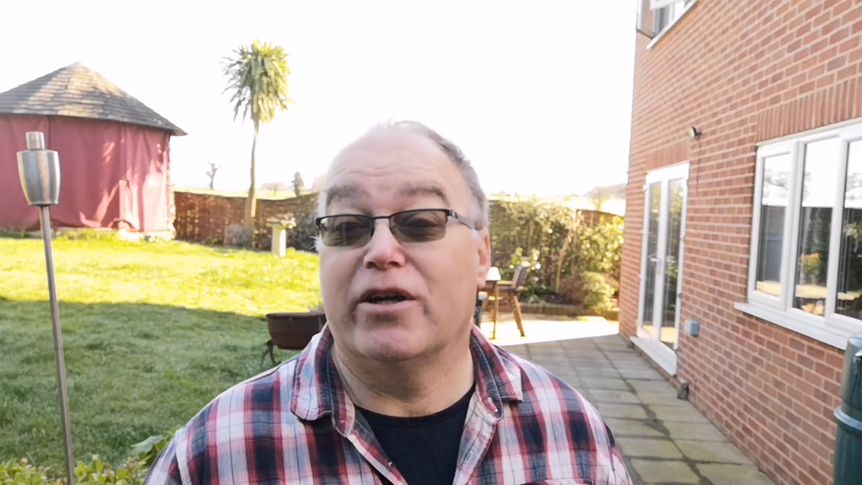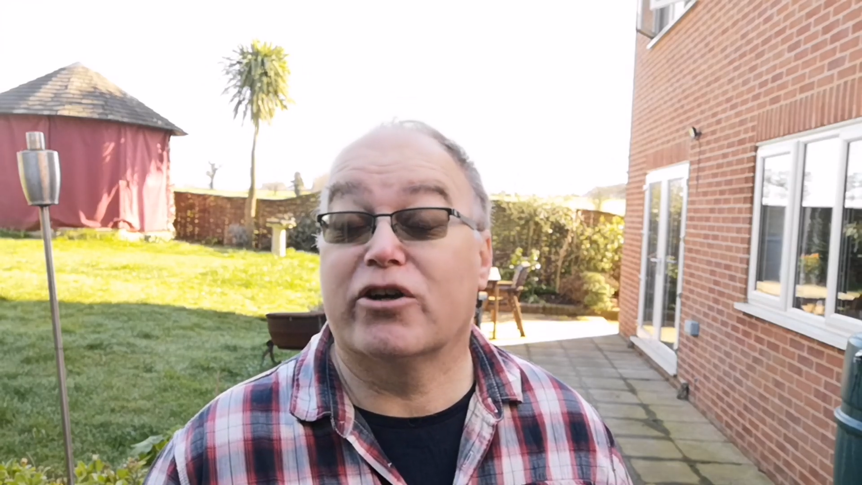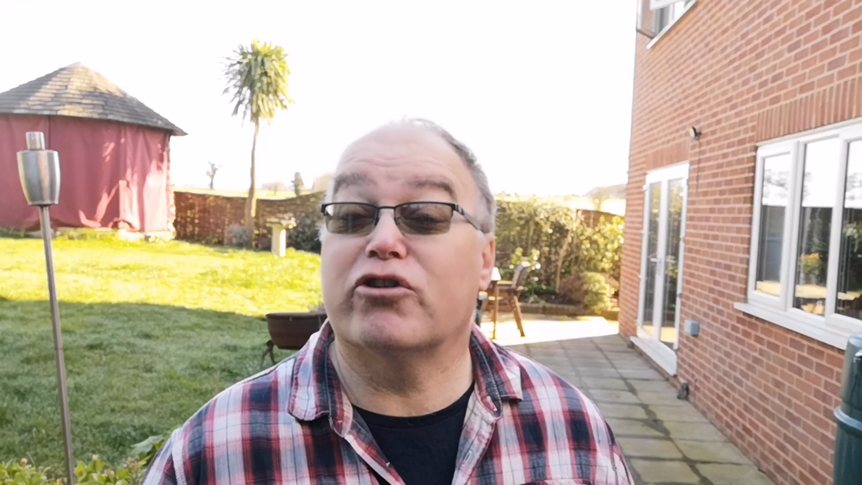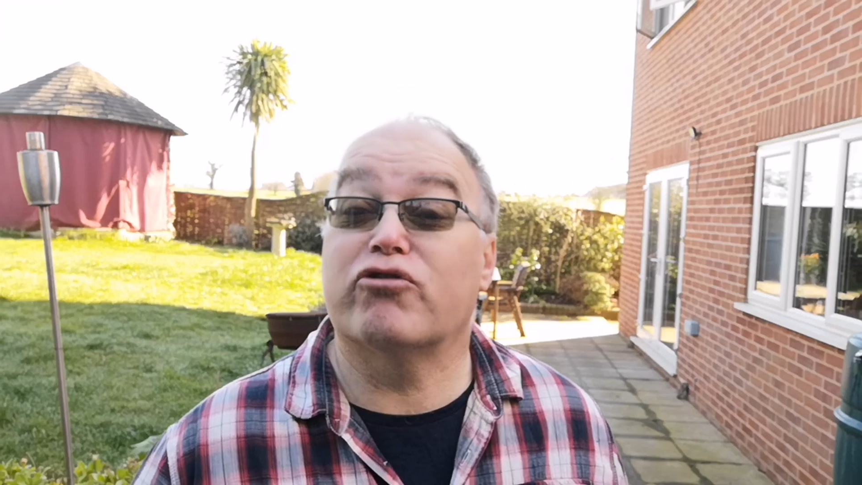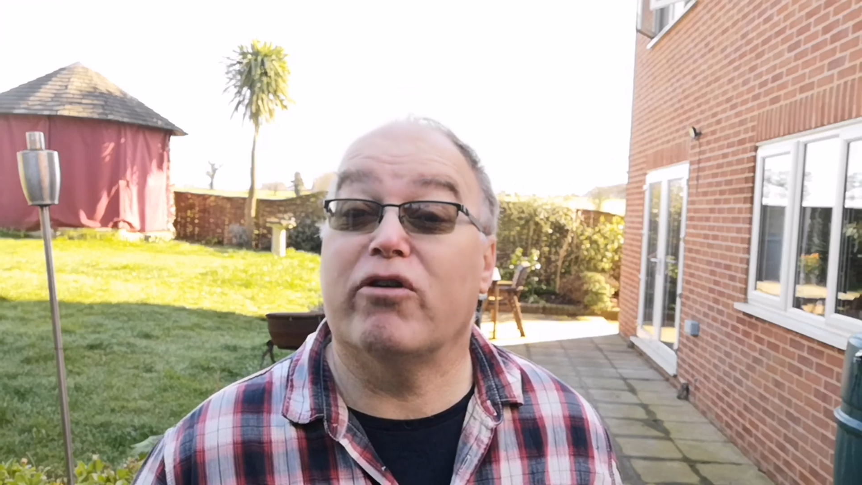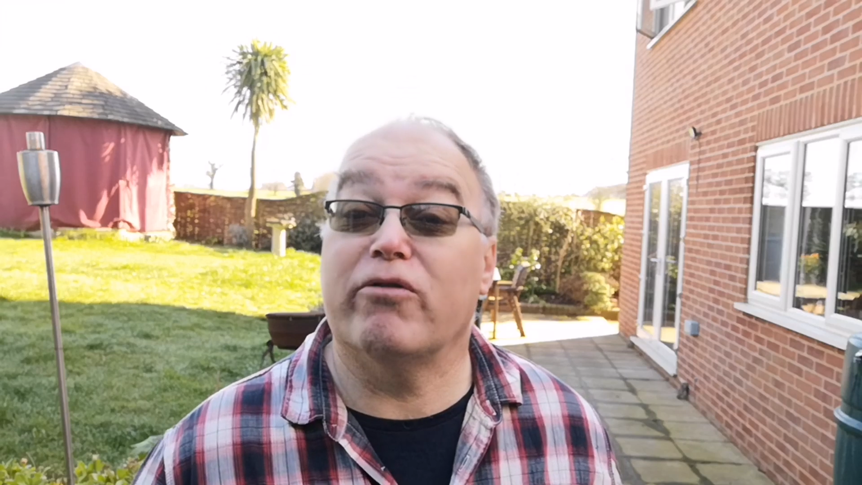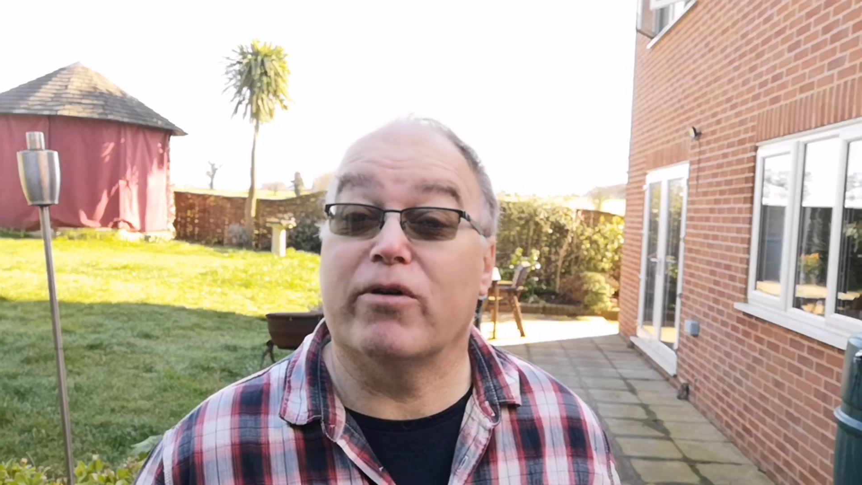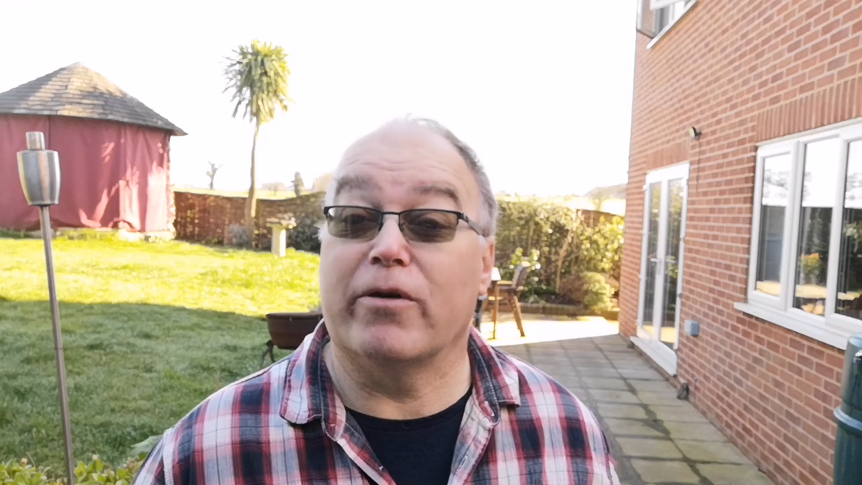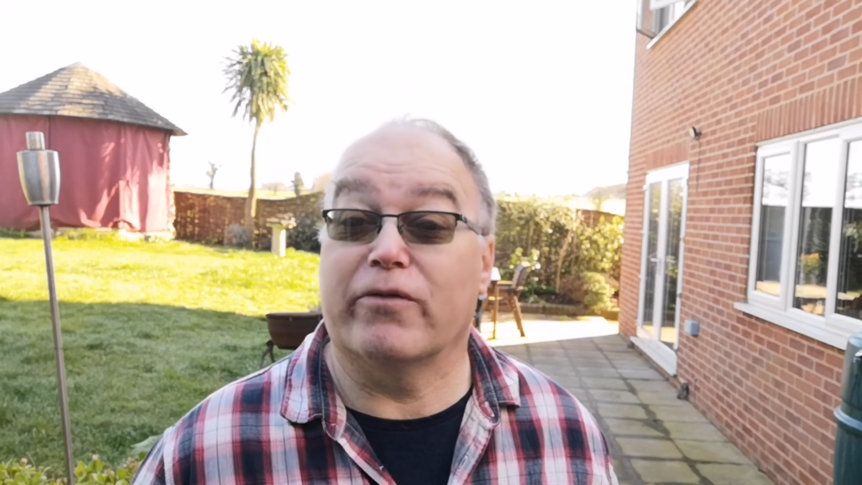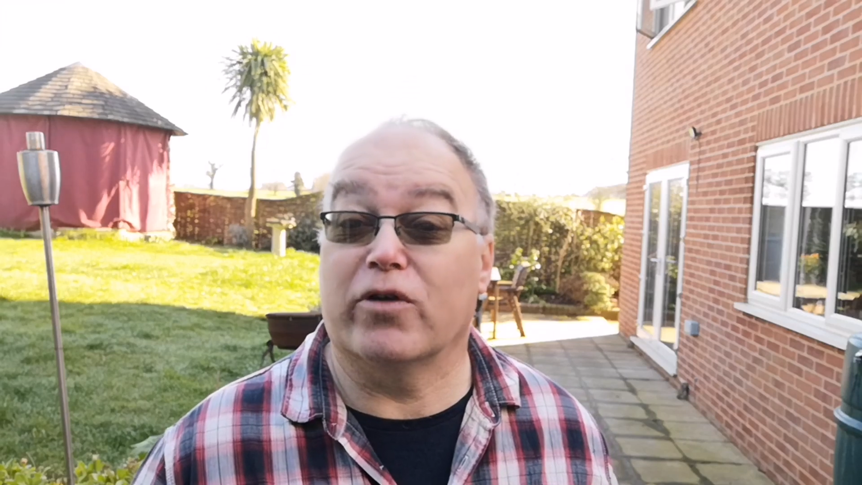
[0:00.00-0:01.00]
control
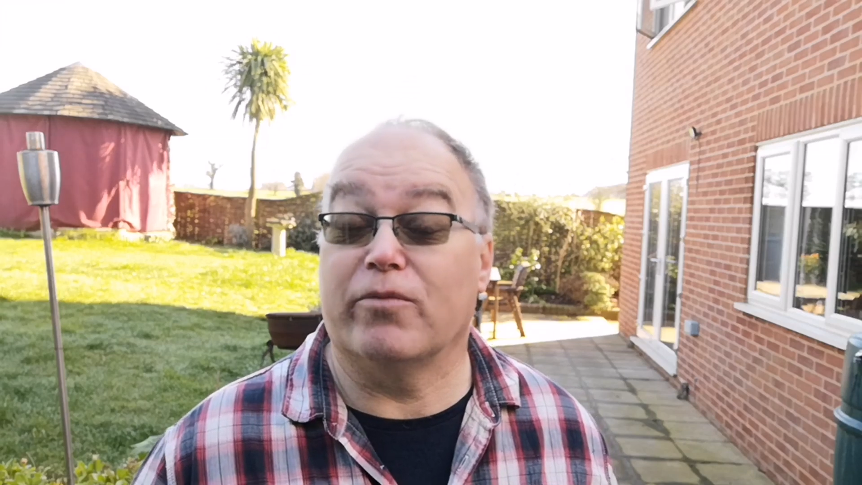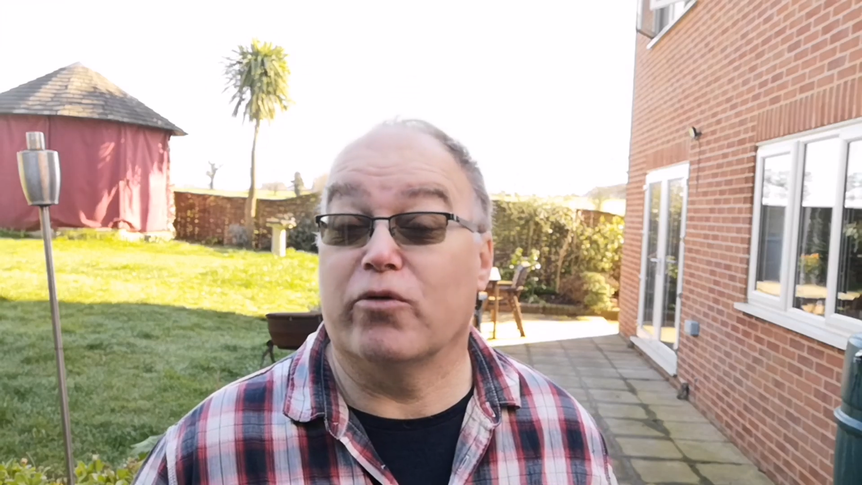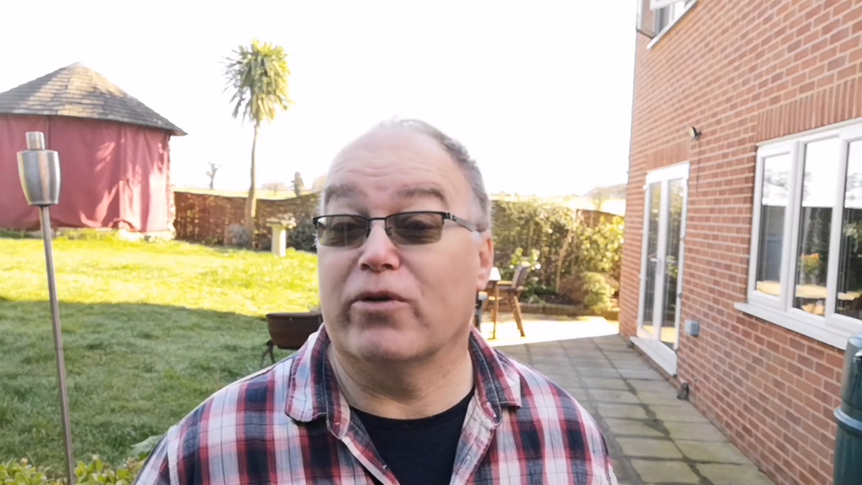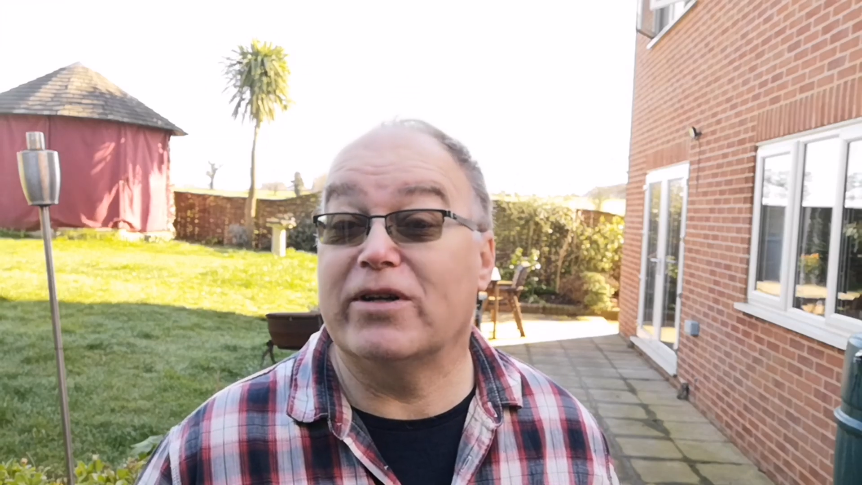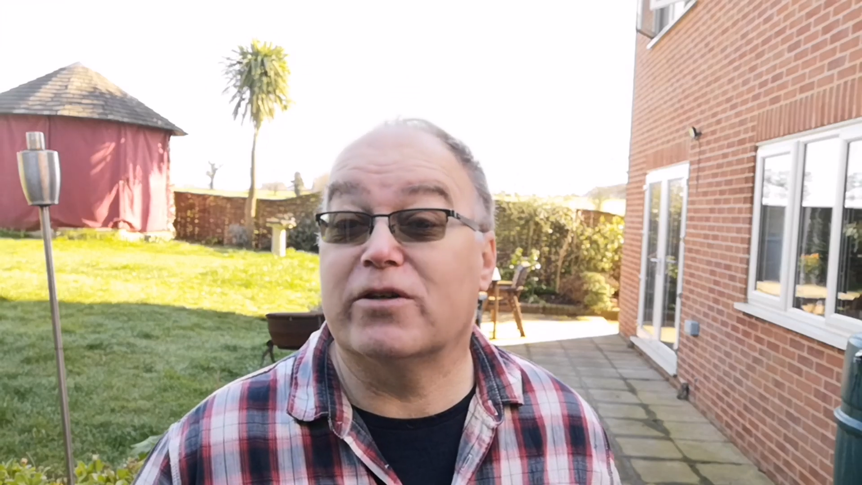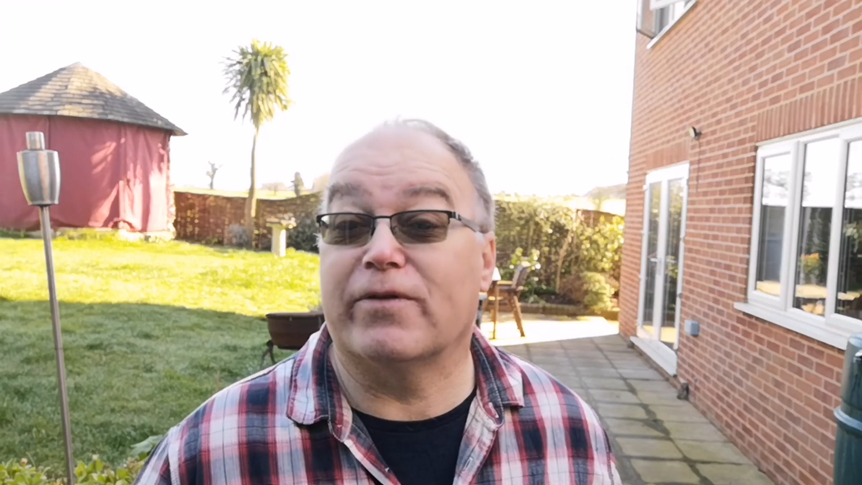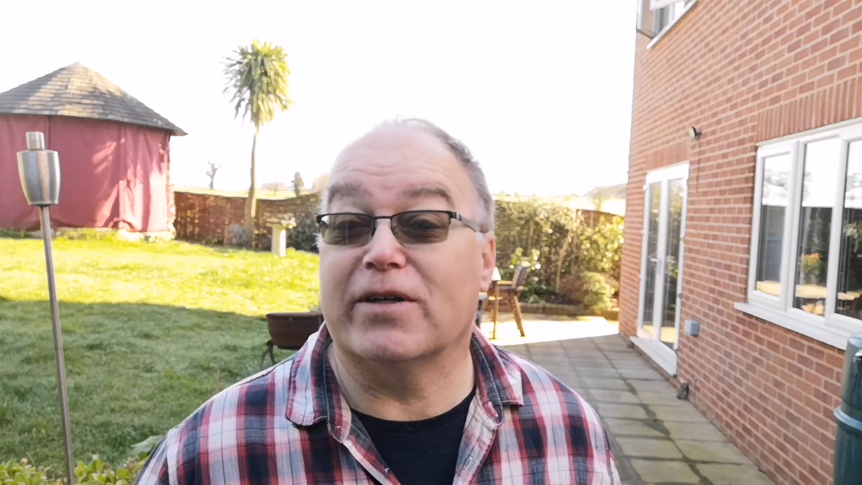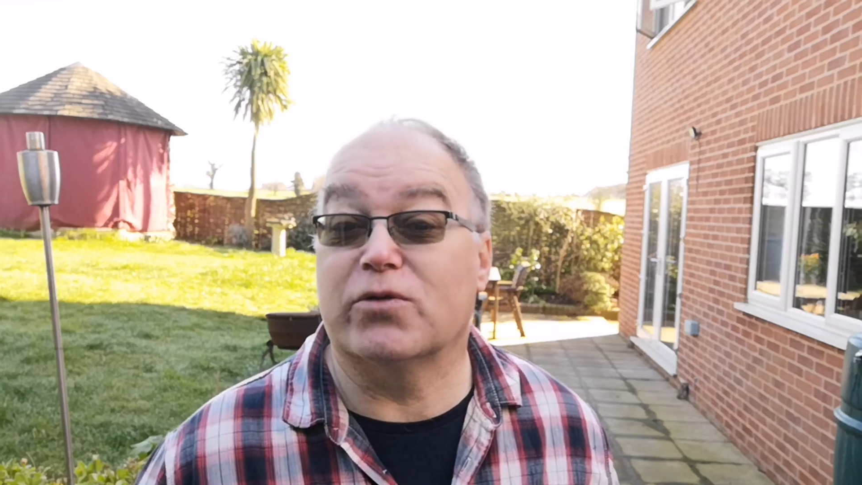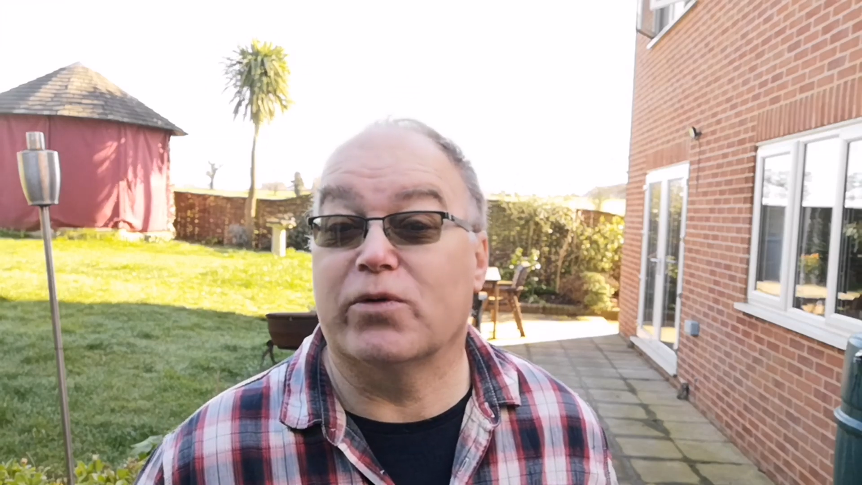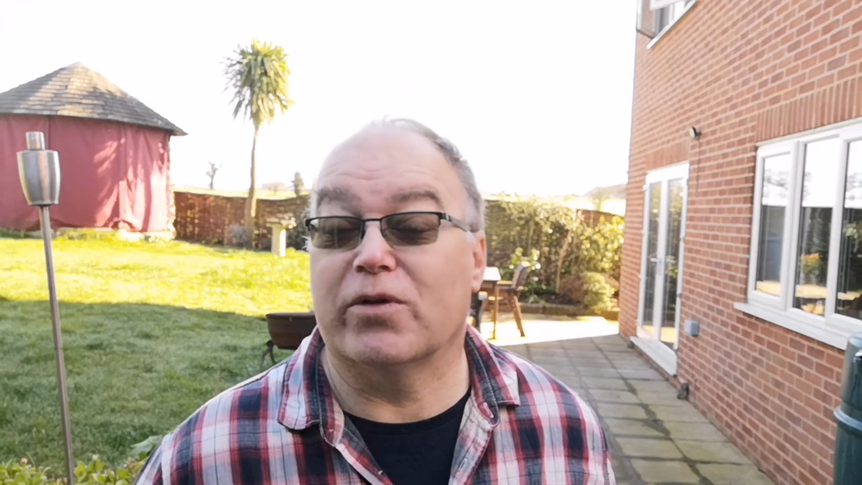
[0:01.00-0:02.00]
over them or
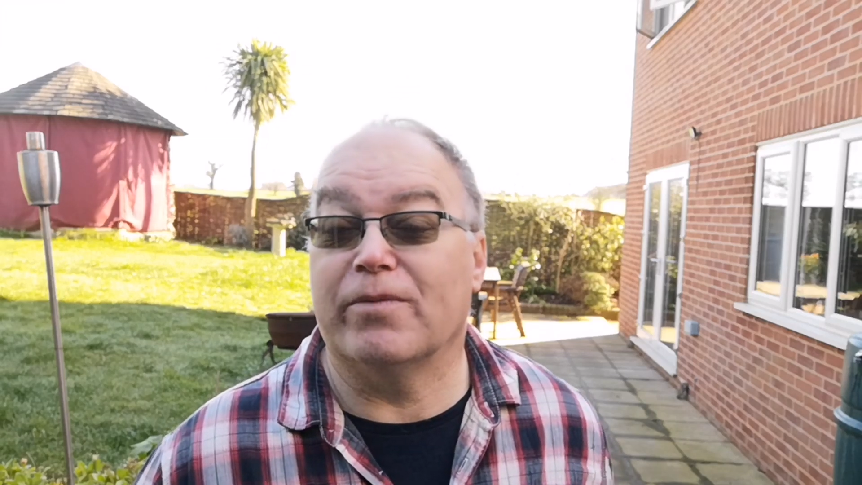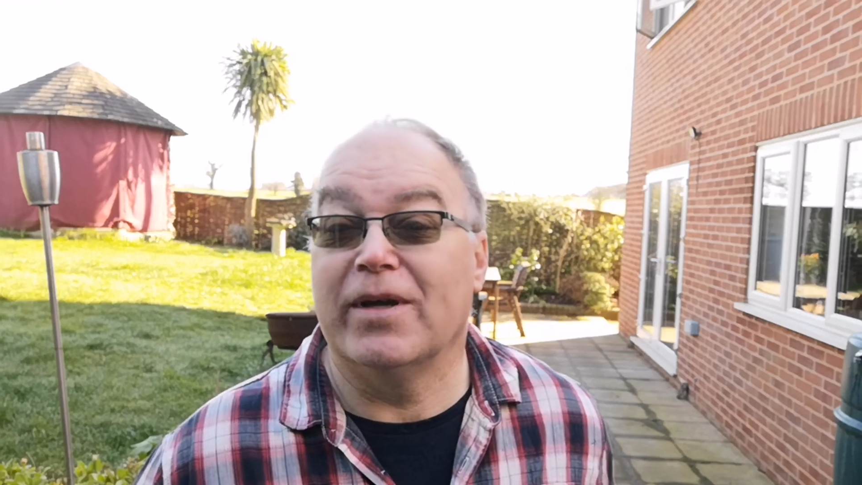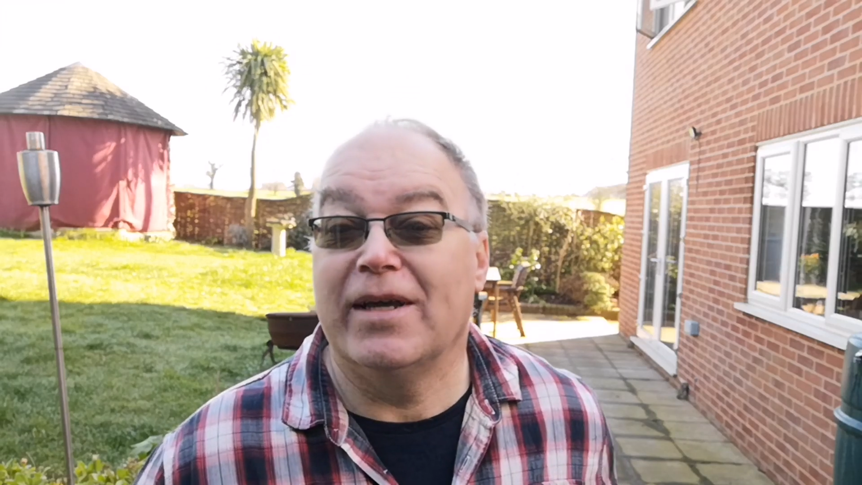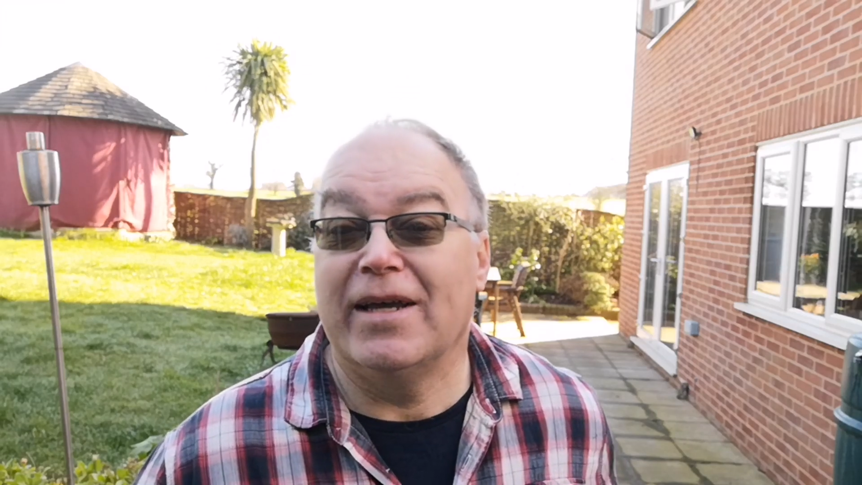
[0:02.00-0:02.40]
interface with them.